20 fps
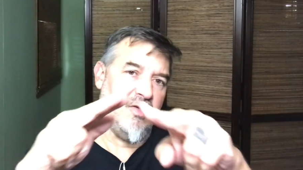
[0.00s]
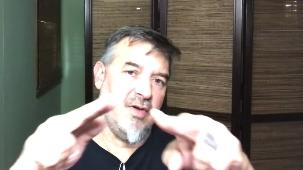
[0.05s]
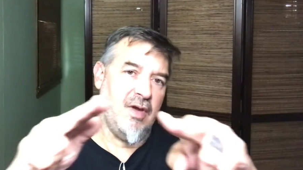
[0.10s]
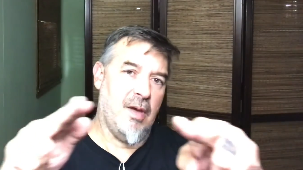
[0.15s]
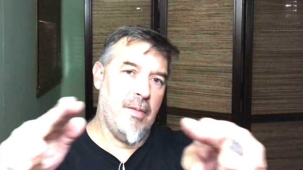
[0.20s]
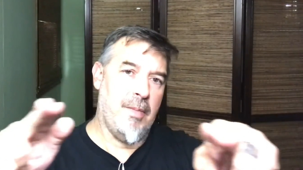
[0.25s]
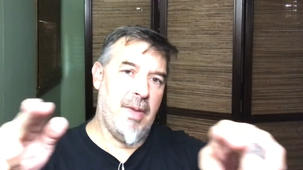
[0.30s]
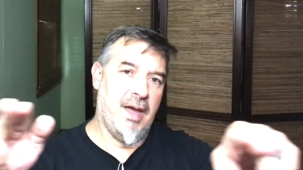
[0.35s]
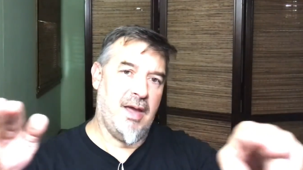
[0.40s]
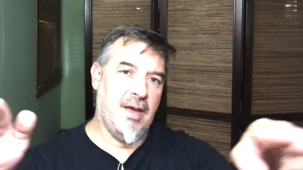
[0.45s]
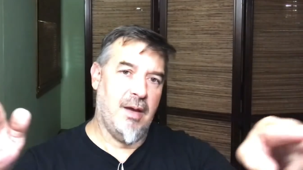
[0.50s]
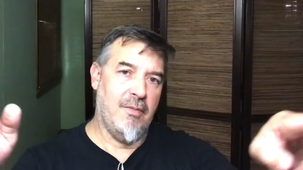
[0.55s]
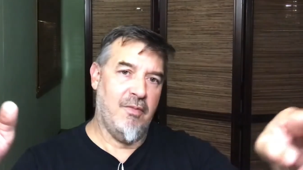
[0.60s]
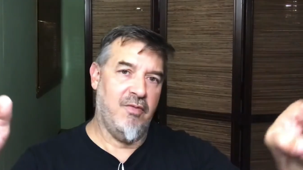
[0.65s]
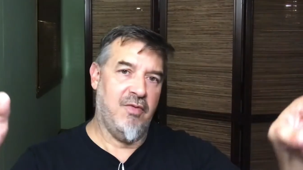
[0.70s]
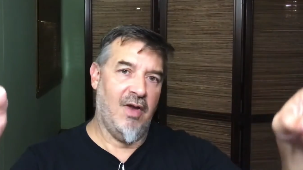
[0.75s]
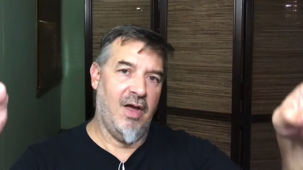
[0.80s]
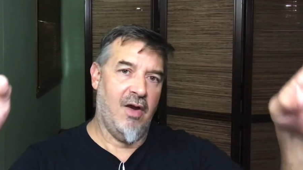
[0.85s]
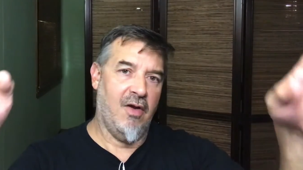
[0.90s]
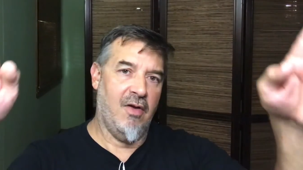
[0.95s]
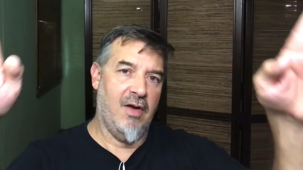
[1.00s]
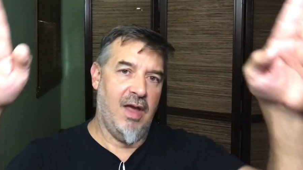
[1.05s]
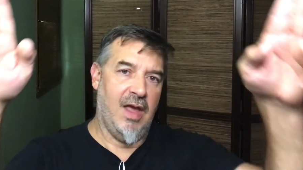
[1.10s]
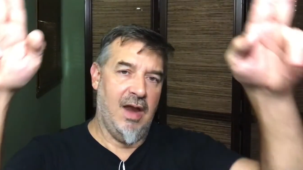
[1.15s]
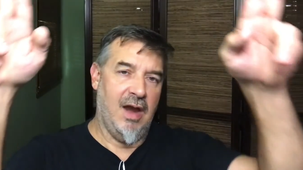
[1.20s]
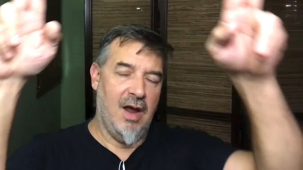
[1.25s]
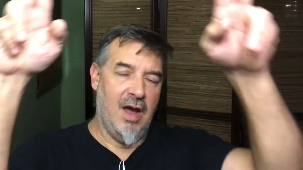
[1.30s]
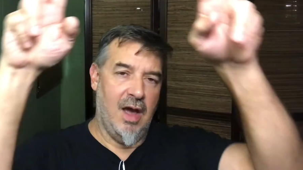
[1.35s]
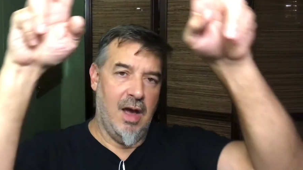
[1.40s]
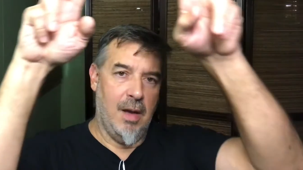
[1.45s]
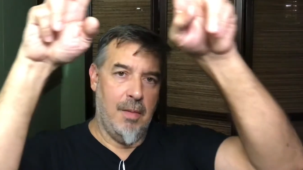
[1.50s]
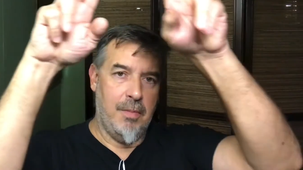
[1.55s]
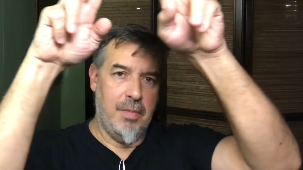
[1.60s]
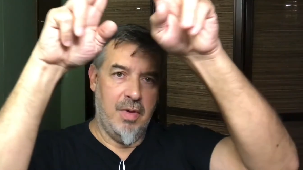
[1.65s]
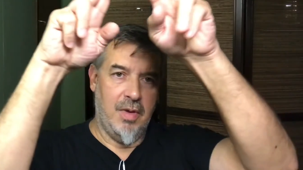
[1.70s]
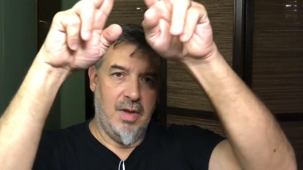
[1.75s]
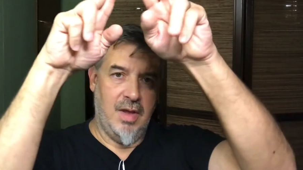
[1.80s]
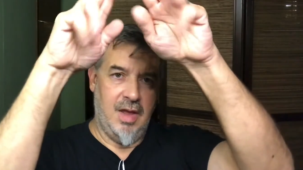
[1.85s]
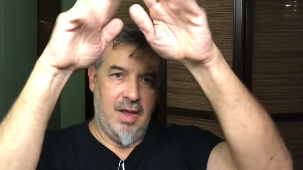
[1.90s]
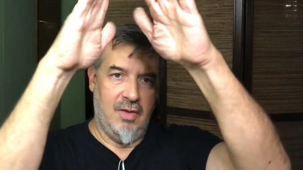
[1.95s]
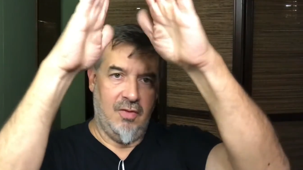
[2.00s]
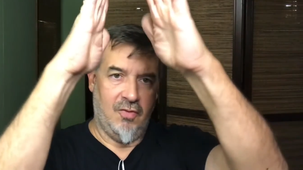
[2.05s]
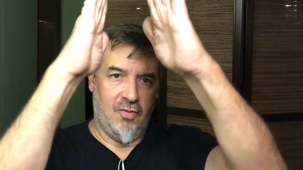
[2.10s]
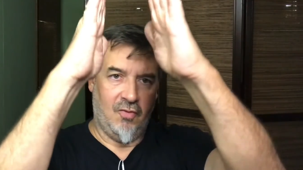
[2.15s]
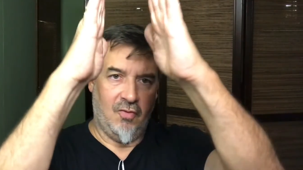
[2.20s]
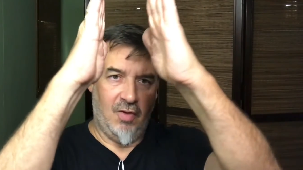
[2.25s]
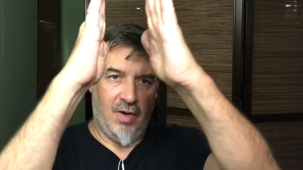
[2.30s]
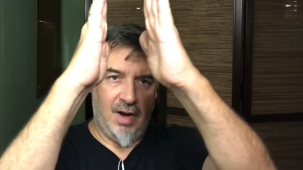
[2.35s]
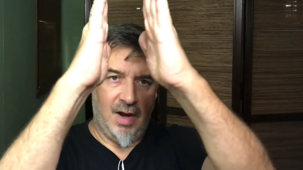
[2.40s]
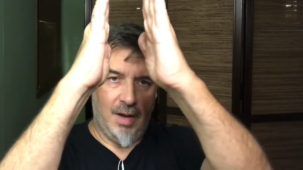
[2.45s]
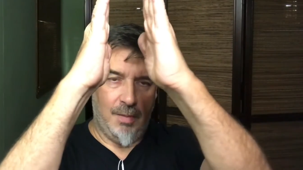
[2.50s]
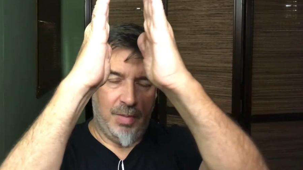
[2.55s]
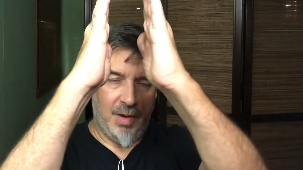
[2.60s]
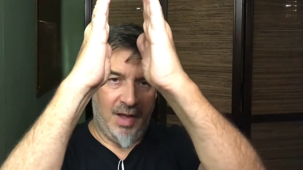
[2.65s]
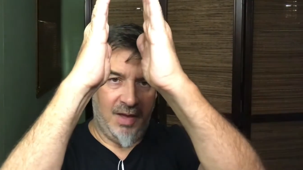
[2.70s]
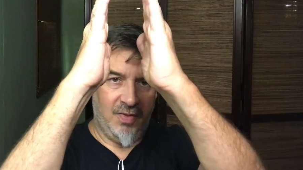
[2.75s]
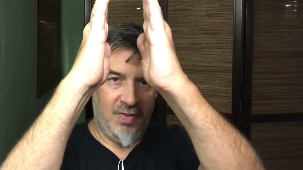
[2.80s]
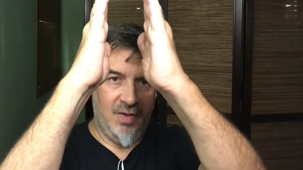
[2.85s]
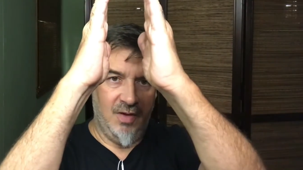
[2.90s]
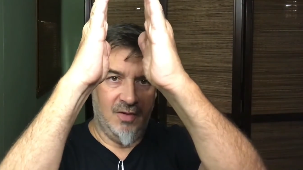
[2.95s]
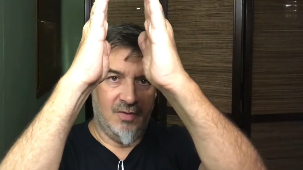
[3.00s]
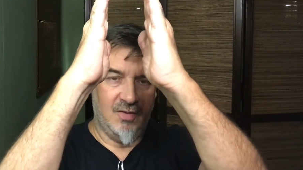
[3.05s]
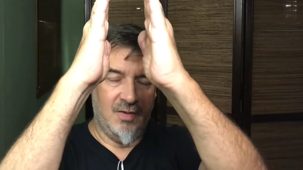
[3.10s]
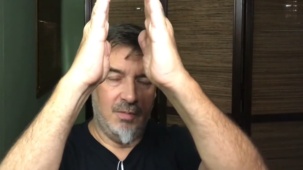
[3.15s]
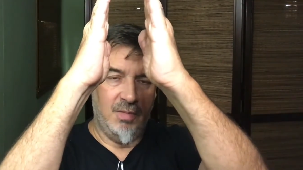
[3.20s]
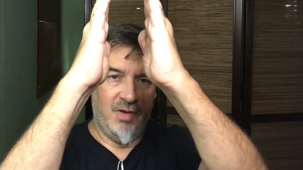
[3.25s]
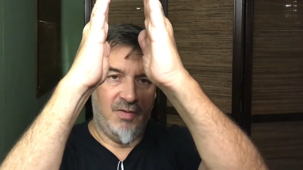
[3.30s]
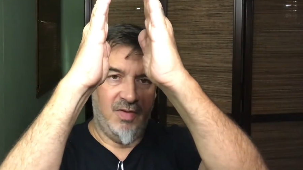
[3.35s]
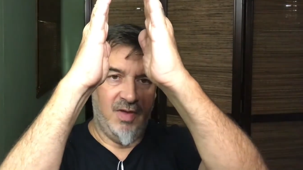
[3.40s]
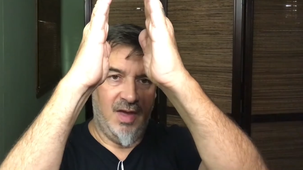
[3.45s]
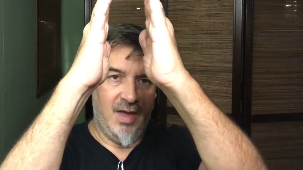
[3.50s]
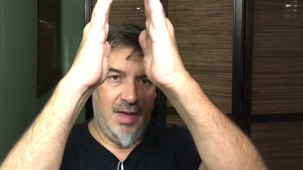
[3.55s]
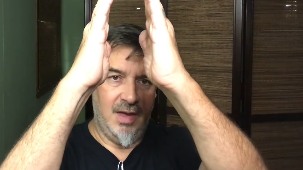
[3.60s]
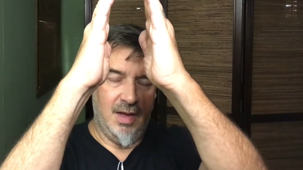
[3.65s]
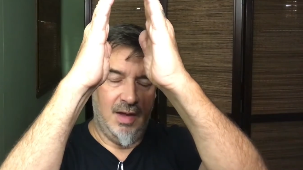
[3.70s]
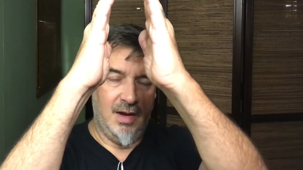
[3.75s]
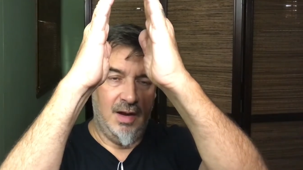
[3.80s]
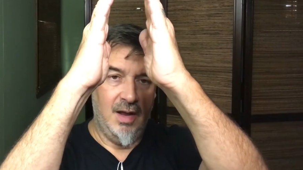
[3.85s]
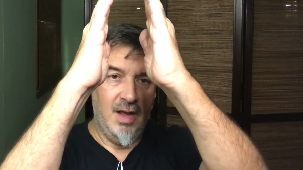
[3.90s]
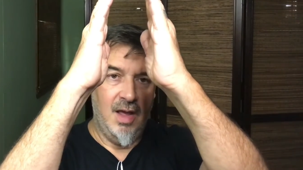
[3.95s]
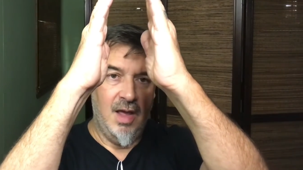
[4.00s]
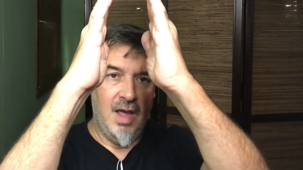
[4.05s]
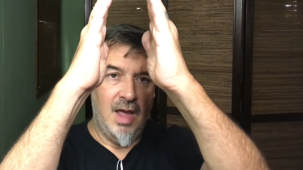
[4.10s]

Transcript: to come back up, flare and up and straight up like this above the head.